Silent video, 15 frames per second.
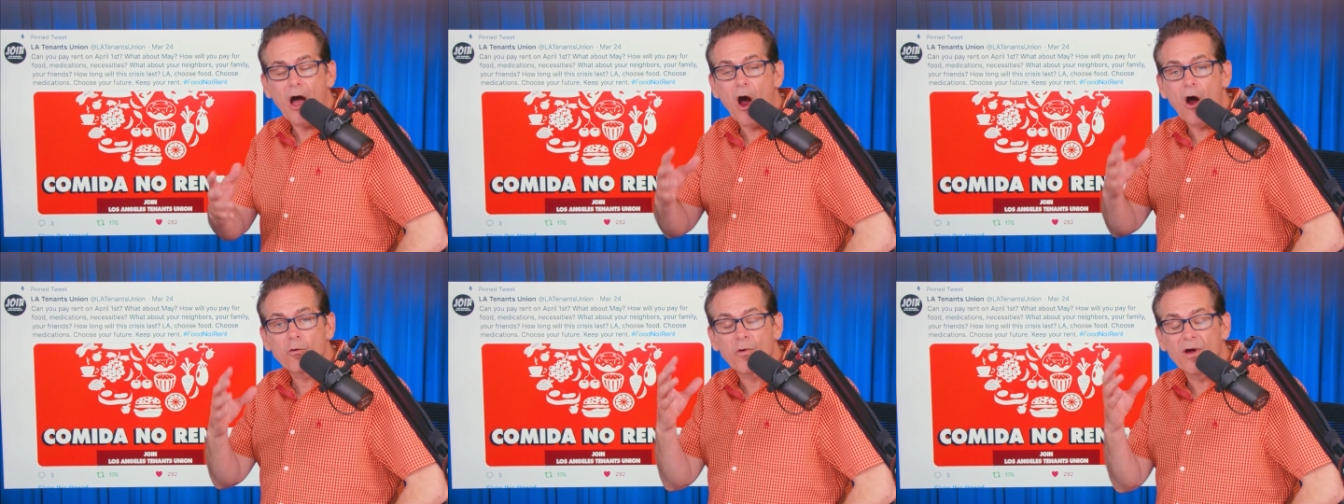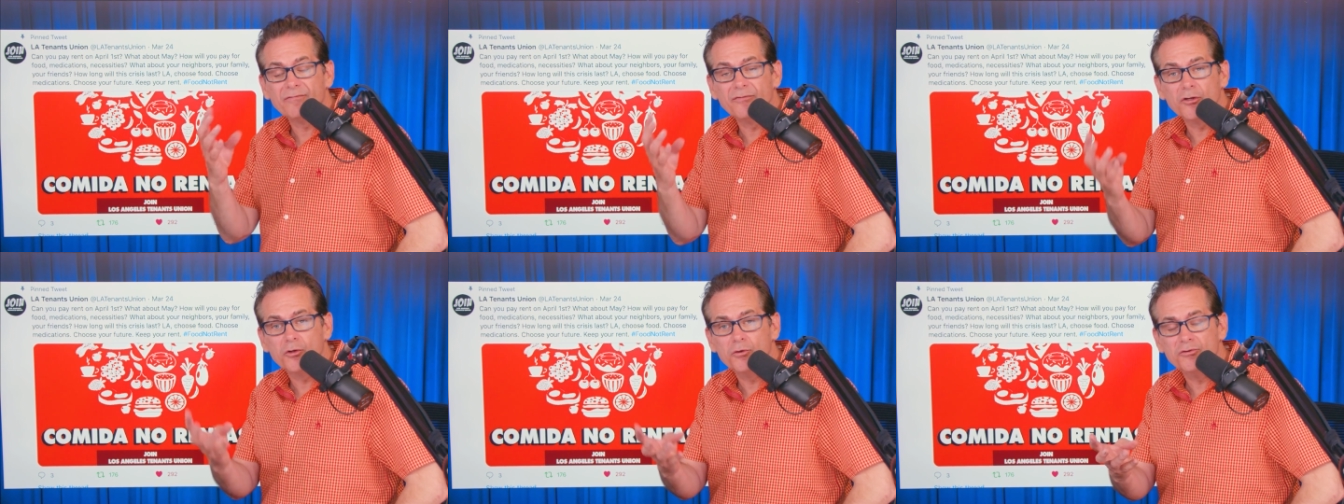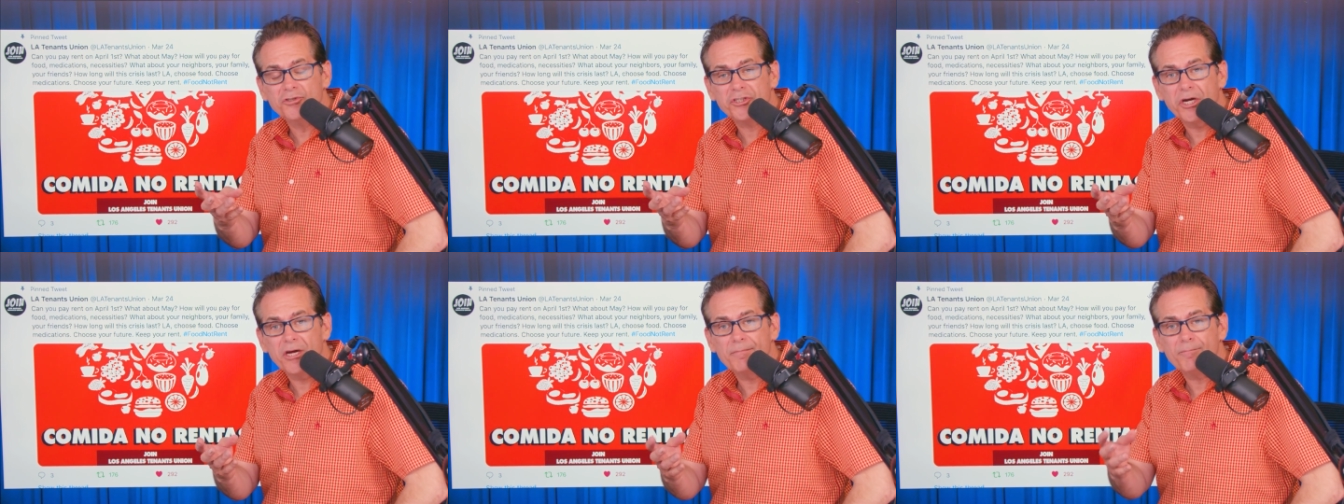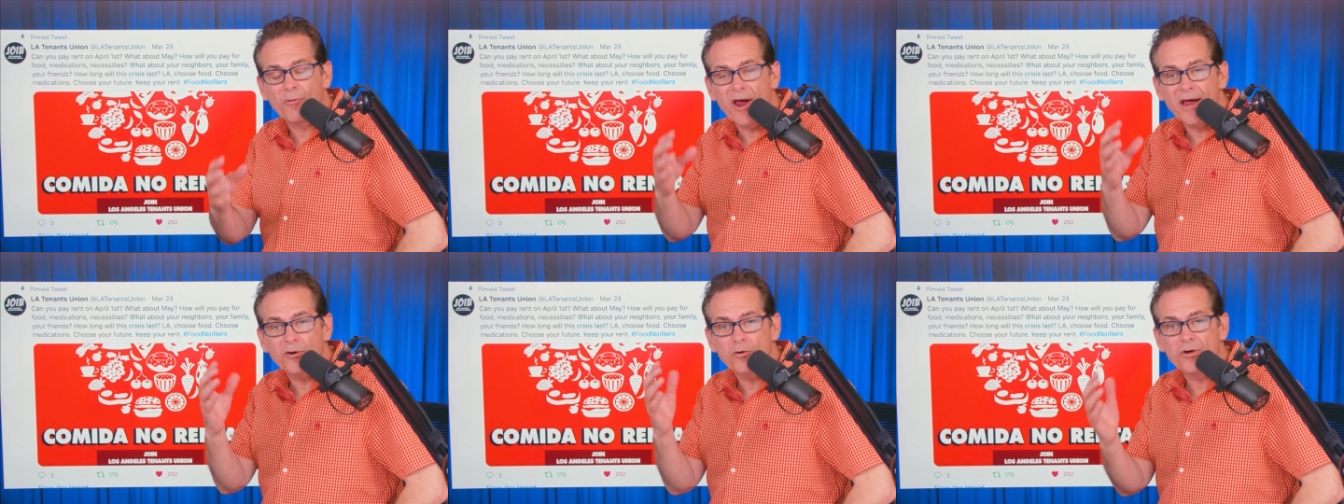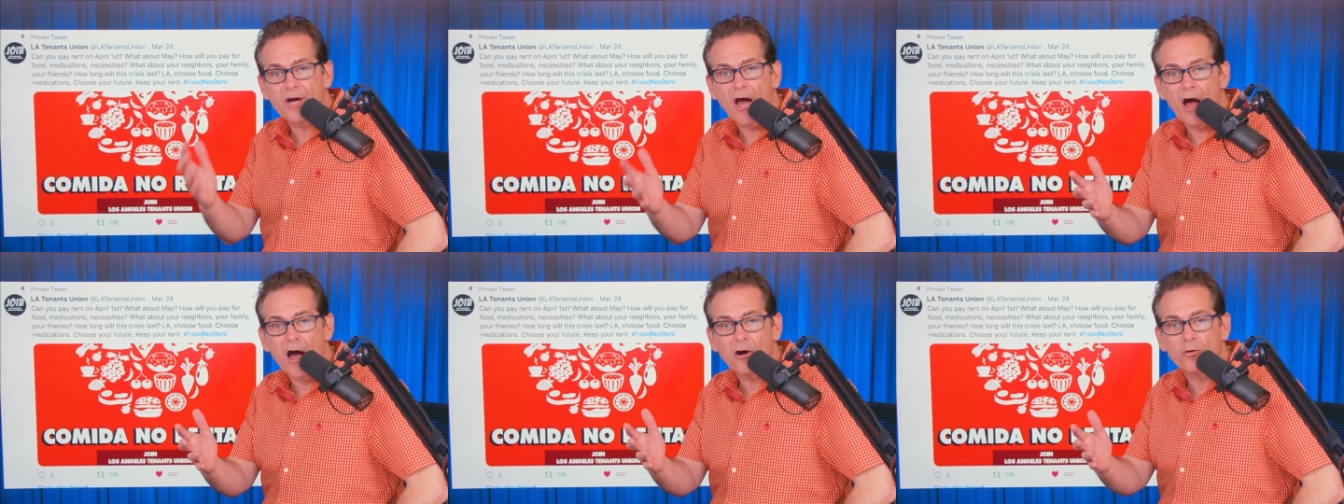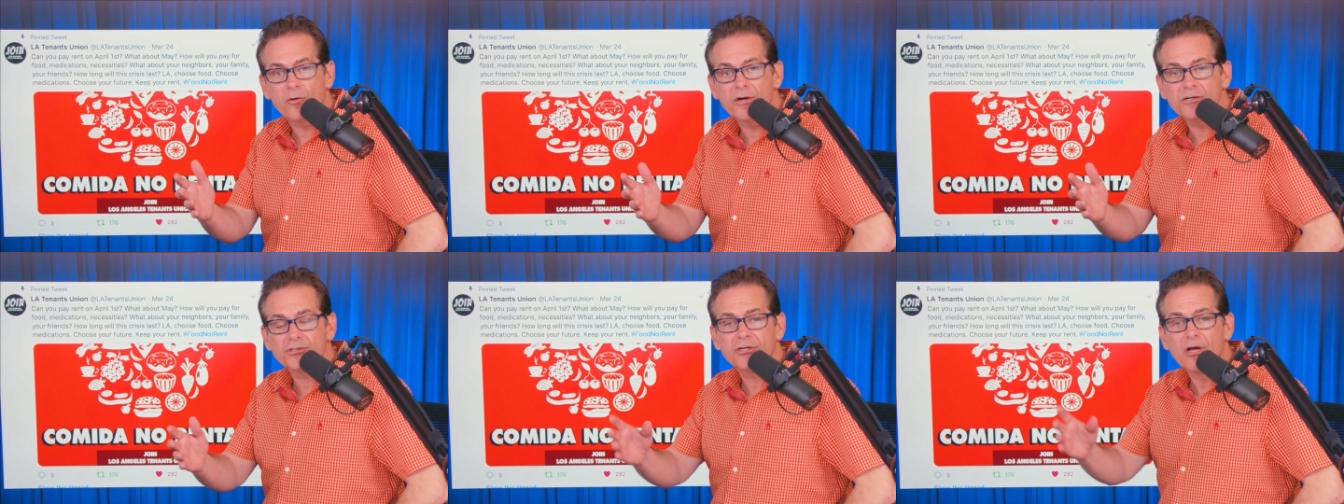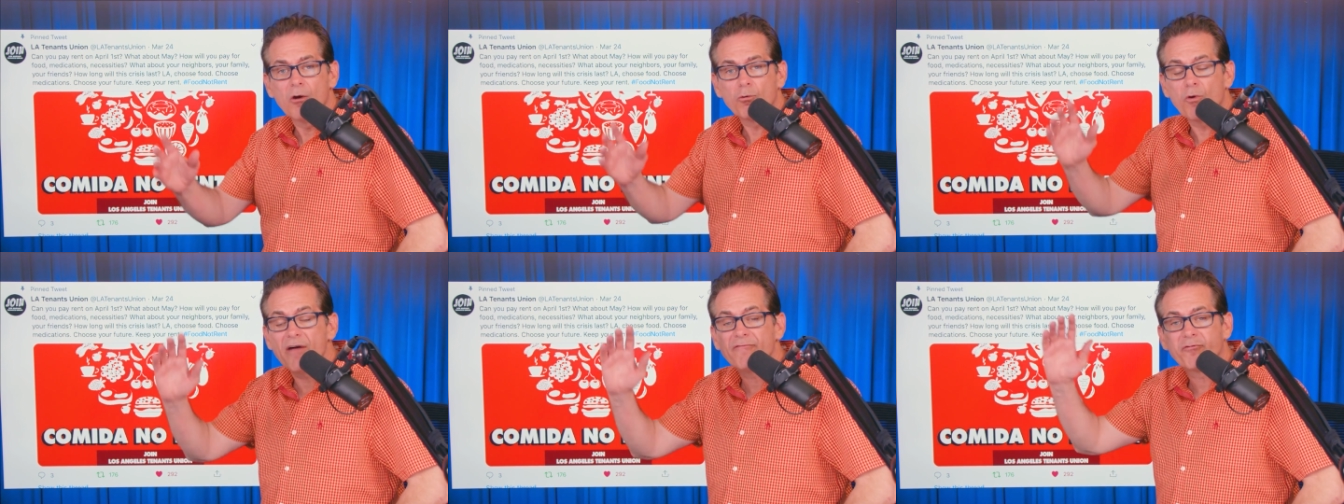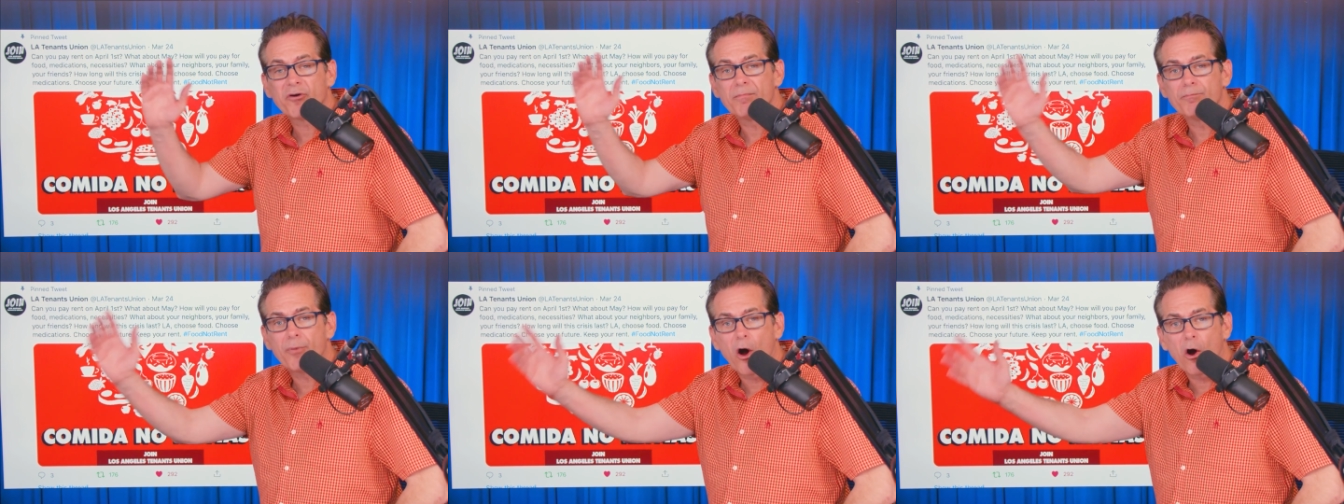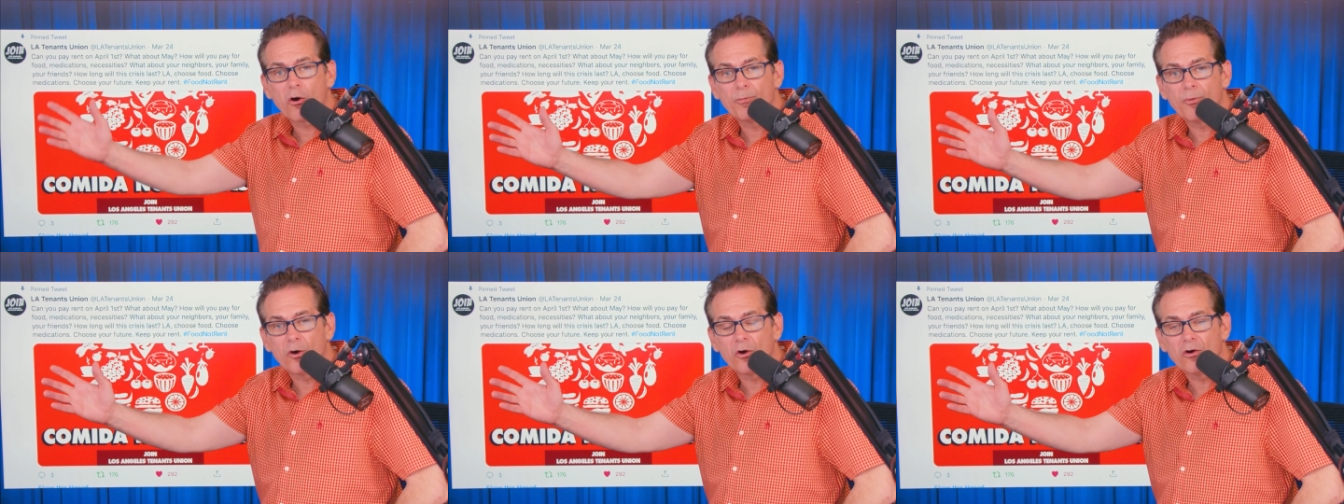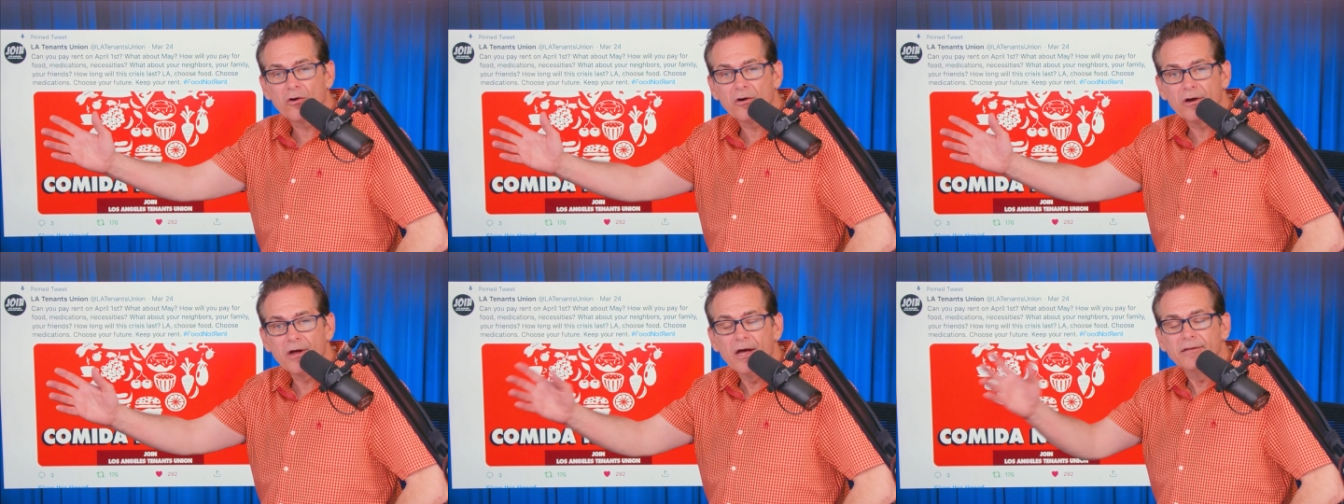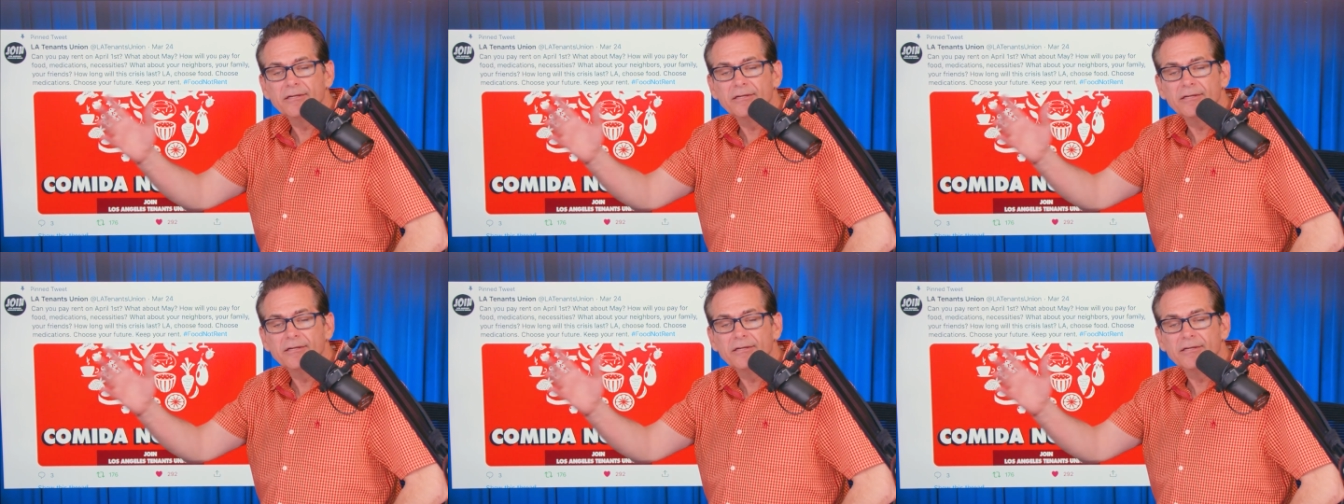Our Revolution, Brand New Congress, Reverend Barber.